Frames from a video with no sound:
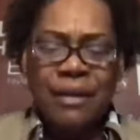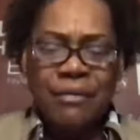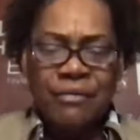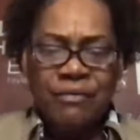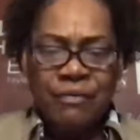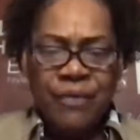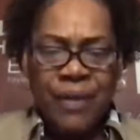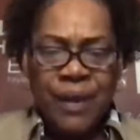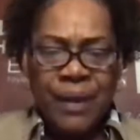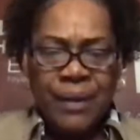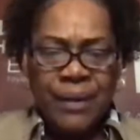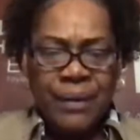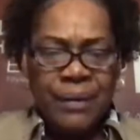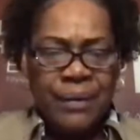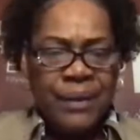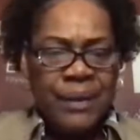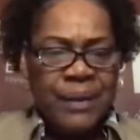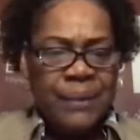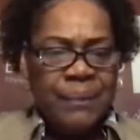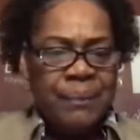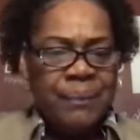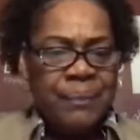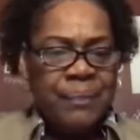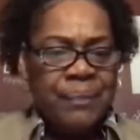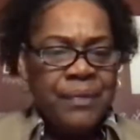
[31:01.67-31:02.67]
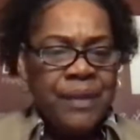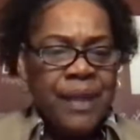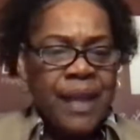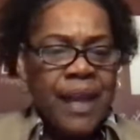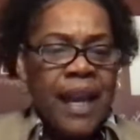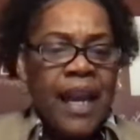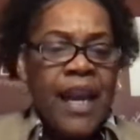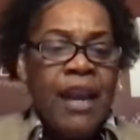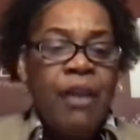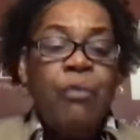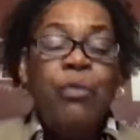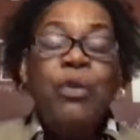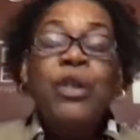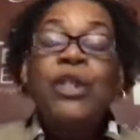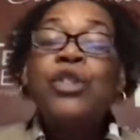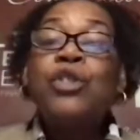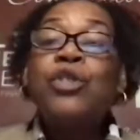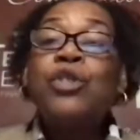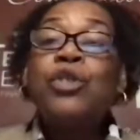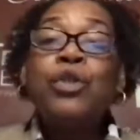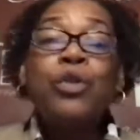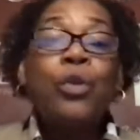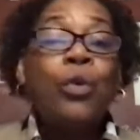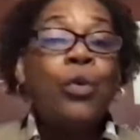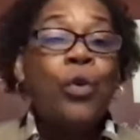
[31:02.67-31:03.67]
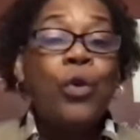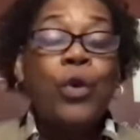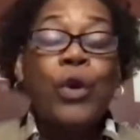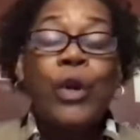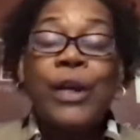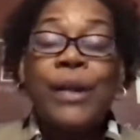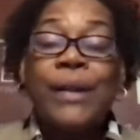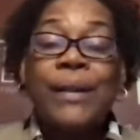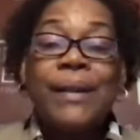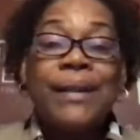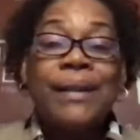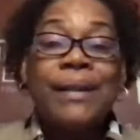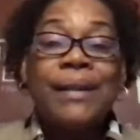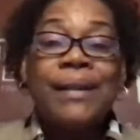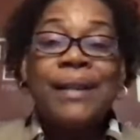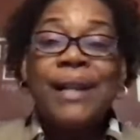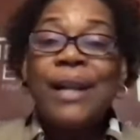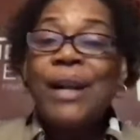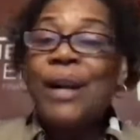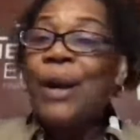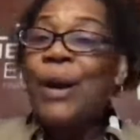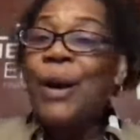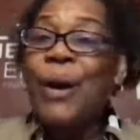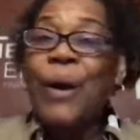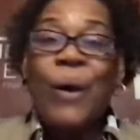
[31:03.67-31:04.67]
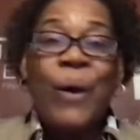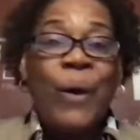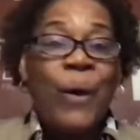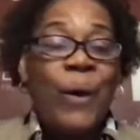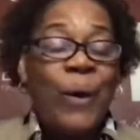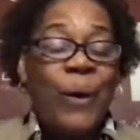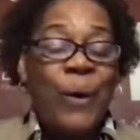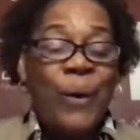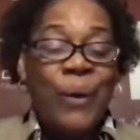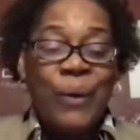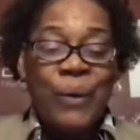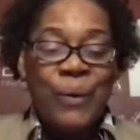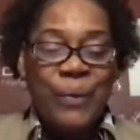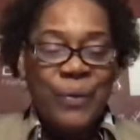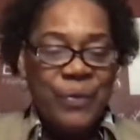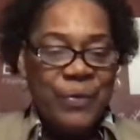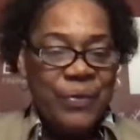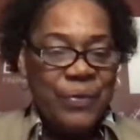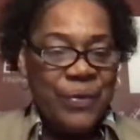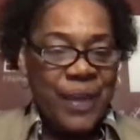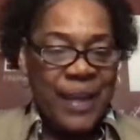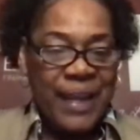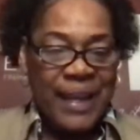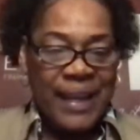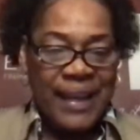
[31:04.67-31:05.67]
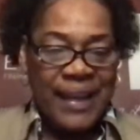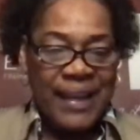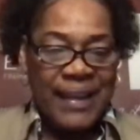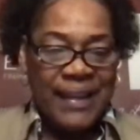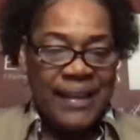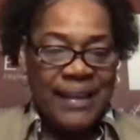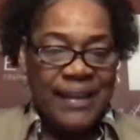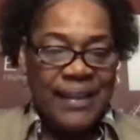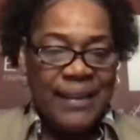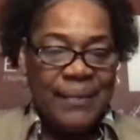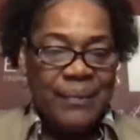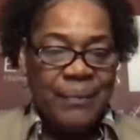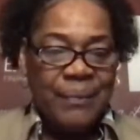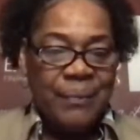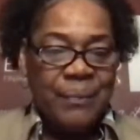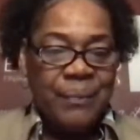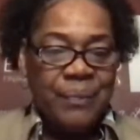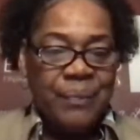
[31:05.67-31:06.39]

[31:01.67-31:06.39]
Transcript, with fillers: come first and restores all things.